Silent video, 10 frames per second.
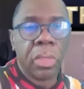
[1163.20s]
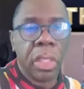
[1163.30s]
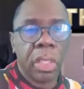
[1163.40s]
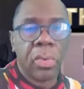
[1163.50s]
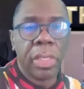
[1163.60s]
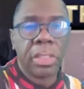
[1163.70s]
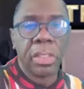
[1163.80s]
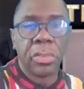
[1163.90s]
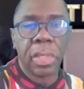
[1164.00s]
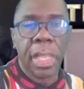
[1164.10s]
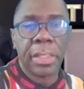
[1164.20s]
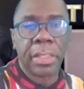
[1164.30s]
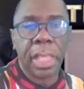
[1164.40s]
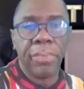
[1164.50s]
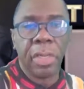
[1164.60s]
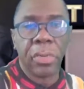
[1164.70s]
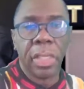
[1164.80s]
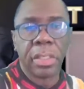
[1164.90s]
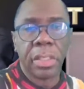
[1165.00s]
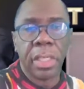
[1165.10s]
Any questions? You guys have any
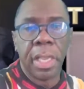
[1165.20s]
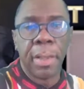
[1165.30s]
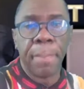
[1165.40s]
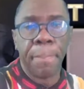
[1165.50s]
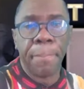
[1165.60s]
questions yet?